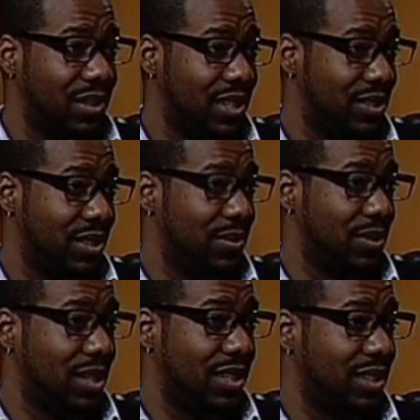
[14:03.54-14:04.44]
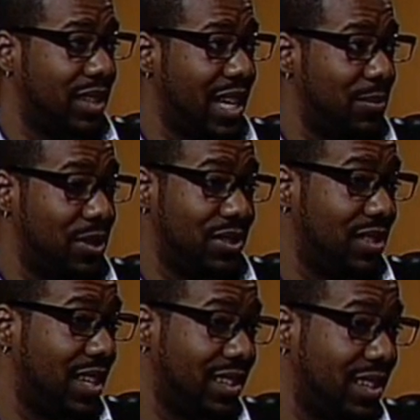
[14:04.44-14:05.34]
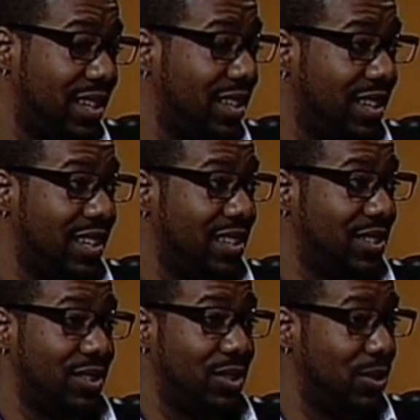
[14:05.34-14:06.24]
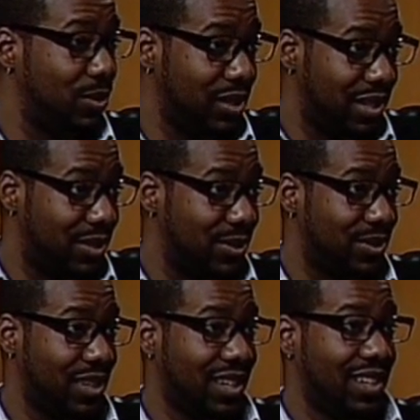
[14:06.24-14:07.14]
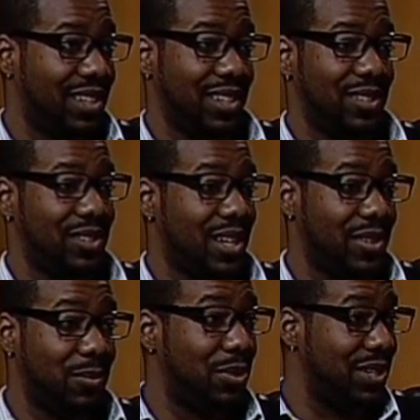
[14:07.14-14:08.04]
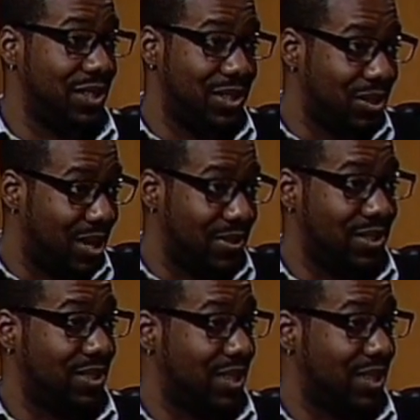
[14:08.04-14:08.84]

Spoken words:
initiatives on campuses like that. Again, it's in the newsletters, it's at the president's office, it's